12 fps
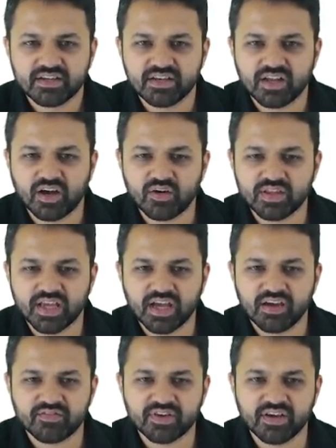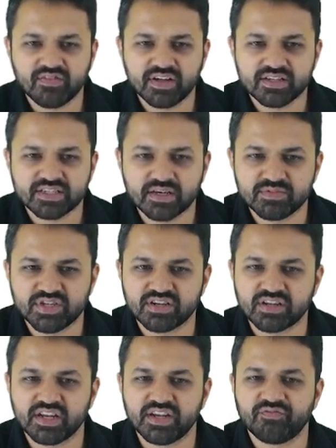now they have given some
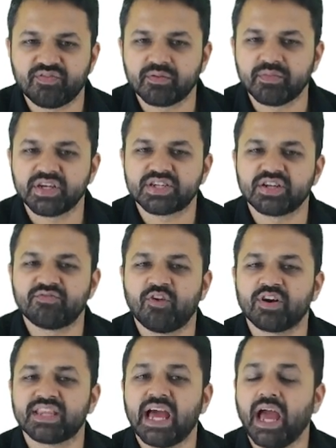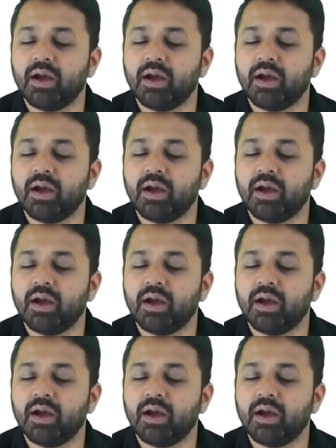general information for the